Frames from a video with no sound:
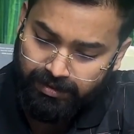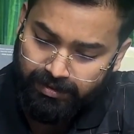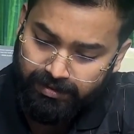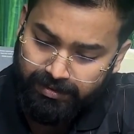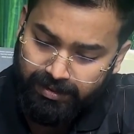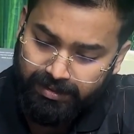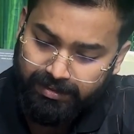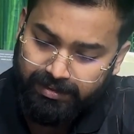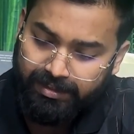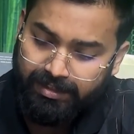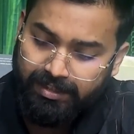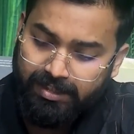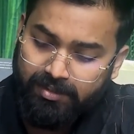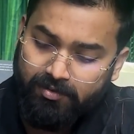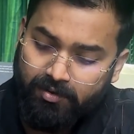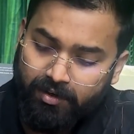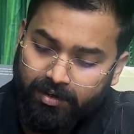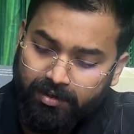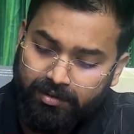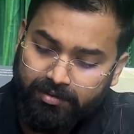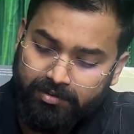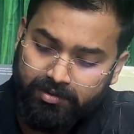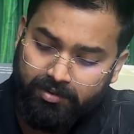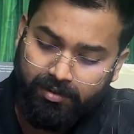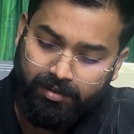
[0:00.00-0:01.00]
The three cell
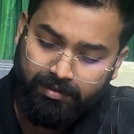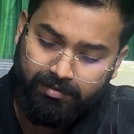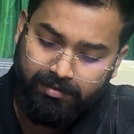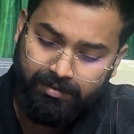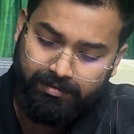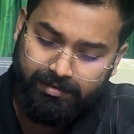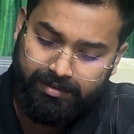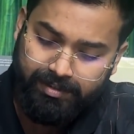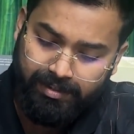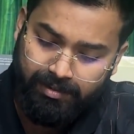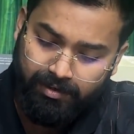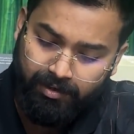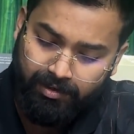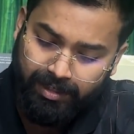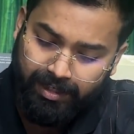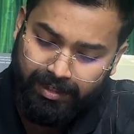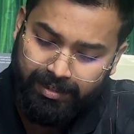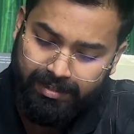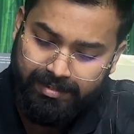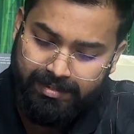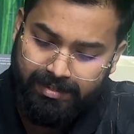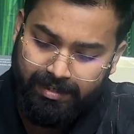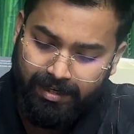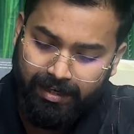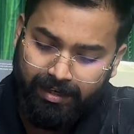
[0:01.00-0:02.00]

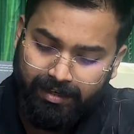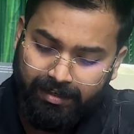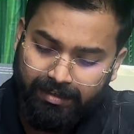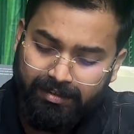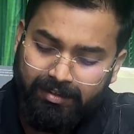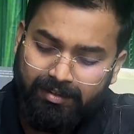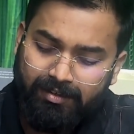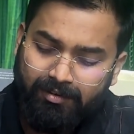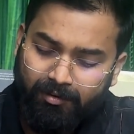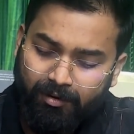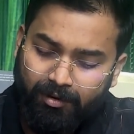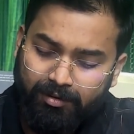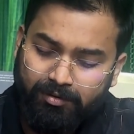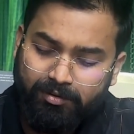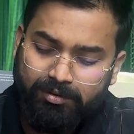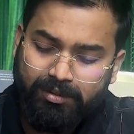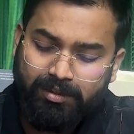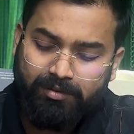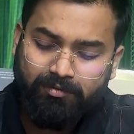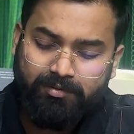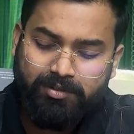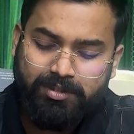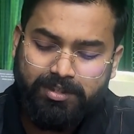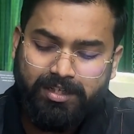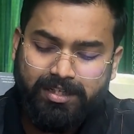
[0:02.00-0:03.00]
organelles are, although the
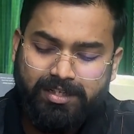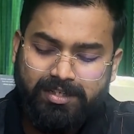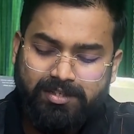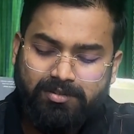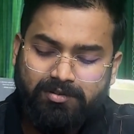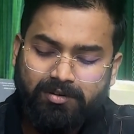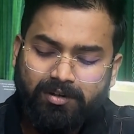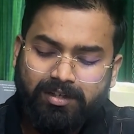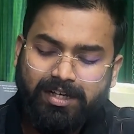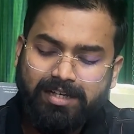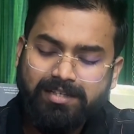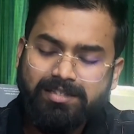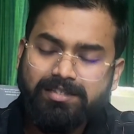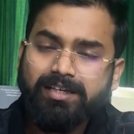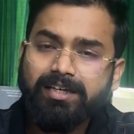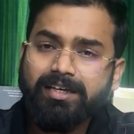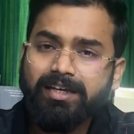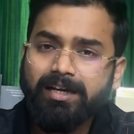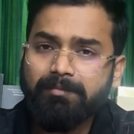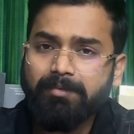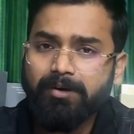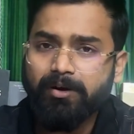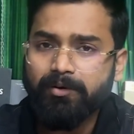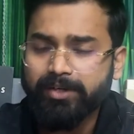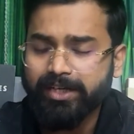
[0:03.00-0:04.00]
question is not asking
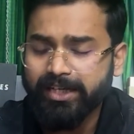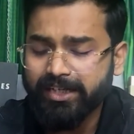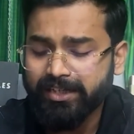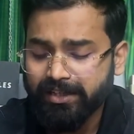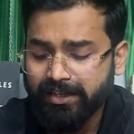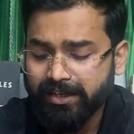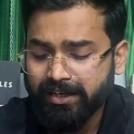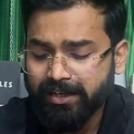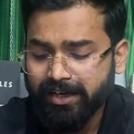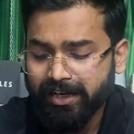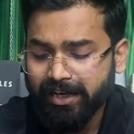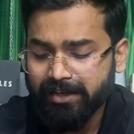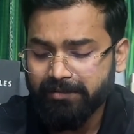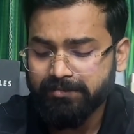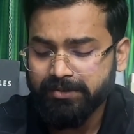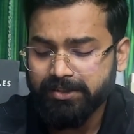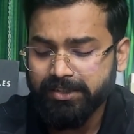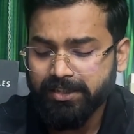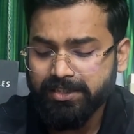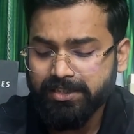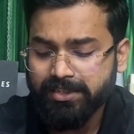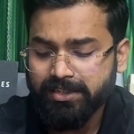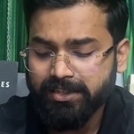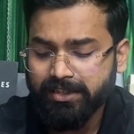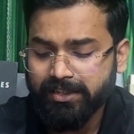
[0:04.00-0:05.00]
about it, I am
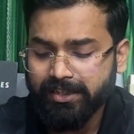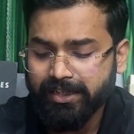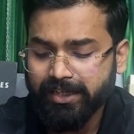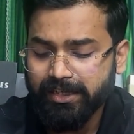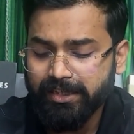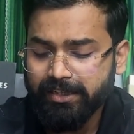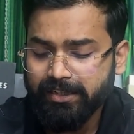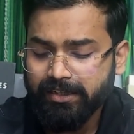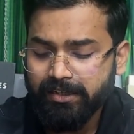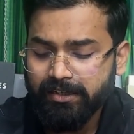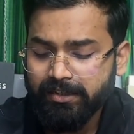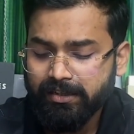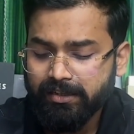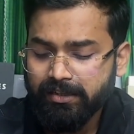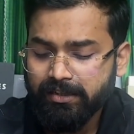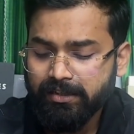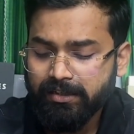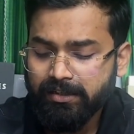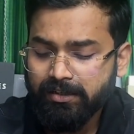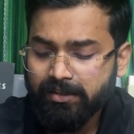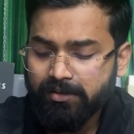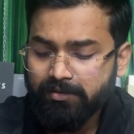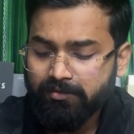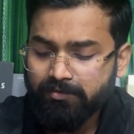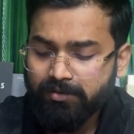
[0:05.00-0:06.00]
just telling
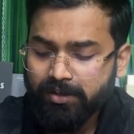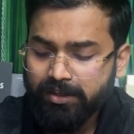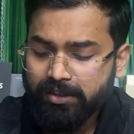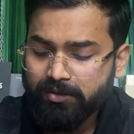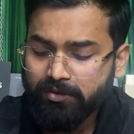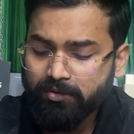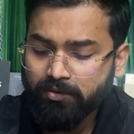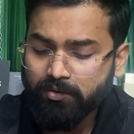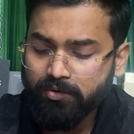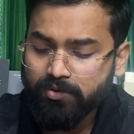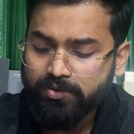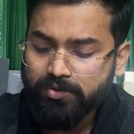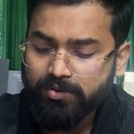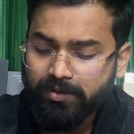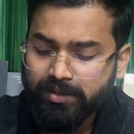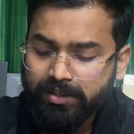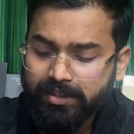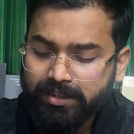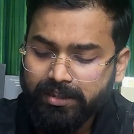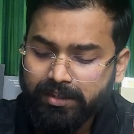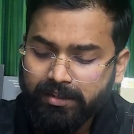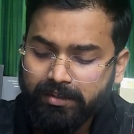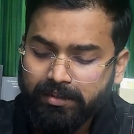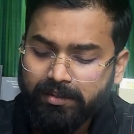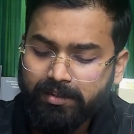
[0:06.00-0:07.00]
what goes on
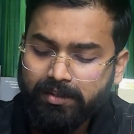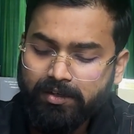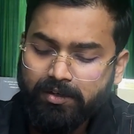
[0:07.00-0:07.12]
here.